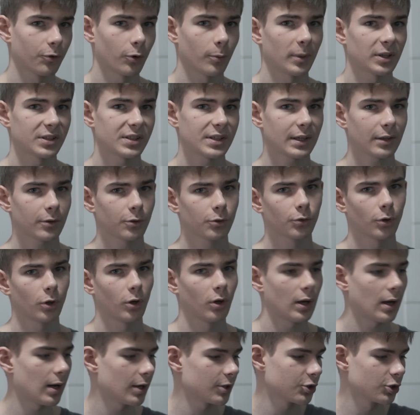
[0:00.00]
For my second
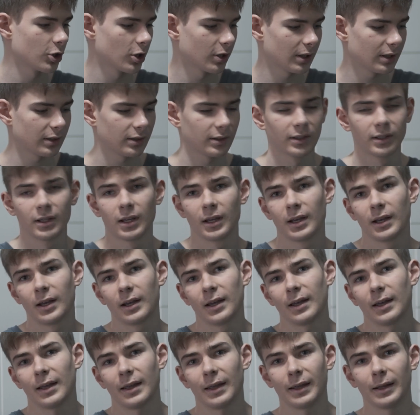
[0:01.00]
roll I shot it
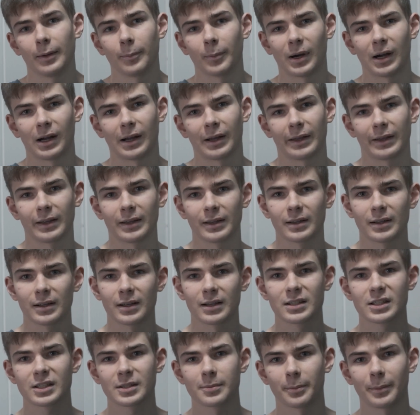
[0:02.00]
in my
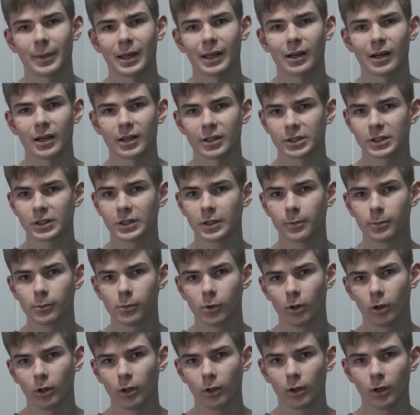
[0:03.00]
Smena
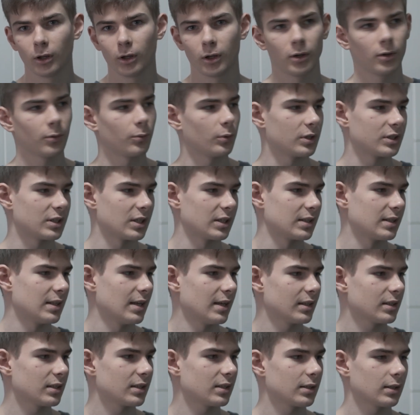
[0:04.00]
symbol, which is
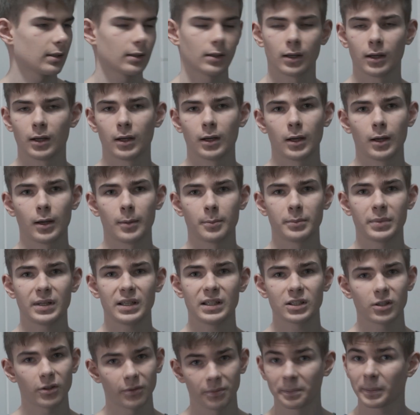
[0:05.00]
this
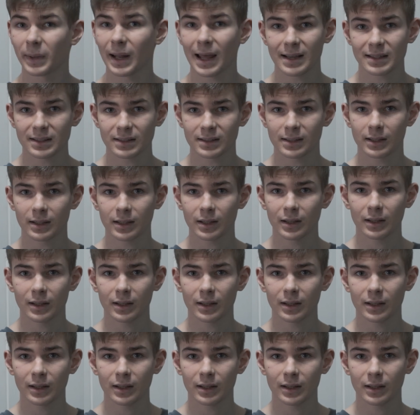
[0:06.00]
piece of plastic